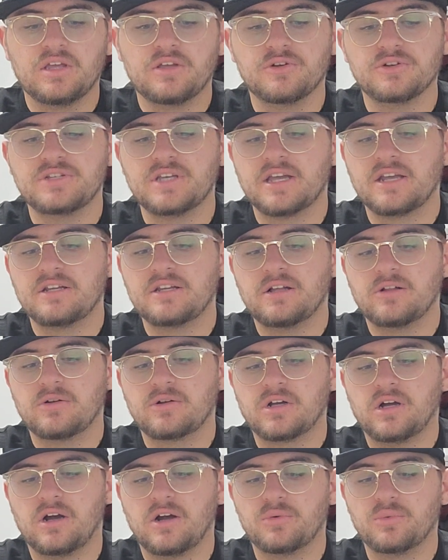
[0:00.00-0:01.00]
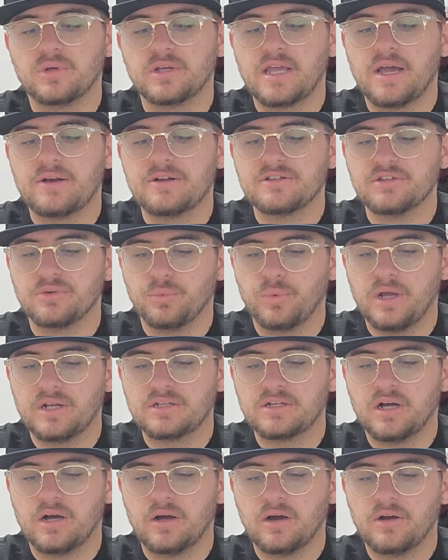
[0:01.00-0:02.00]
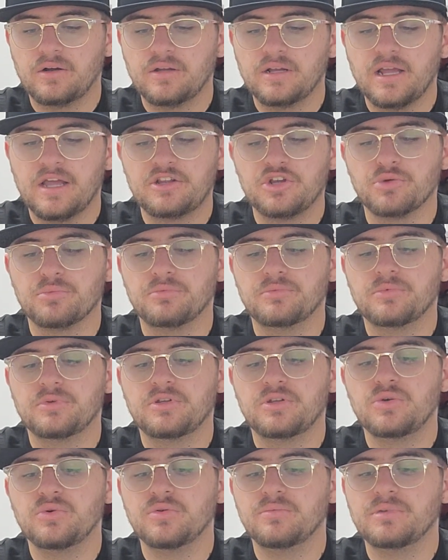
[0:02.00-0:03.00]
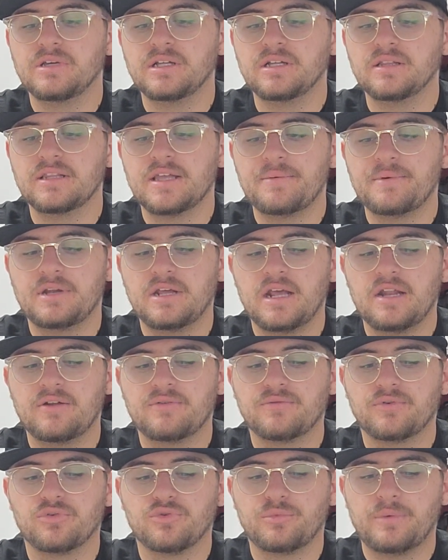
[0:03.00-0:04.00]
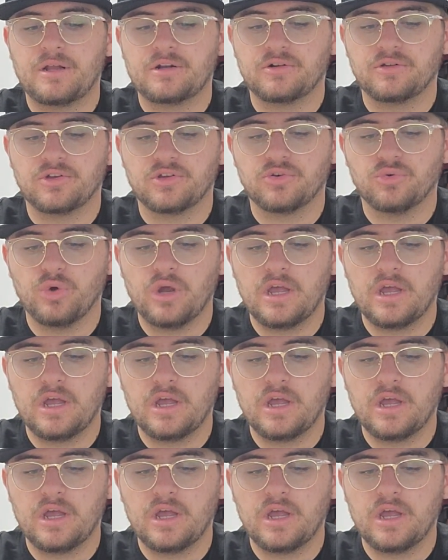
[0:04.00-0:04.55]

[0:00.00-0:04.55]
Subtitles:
Your second yellow card will count as a red card, and you will be eliminated for the remainder of the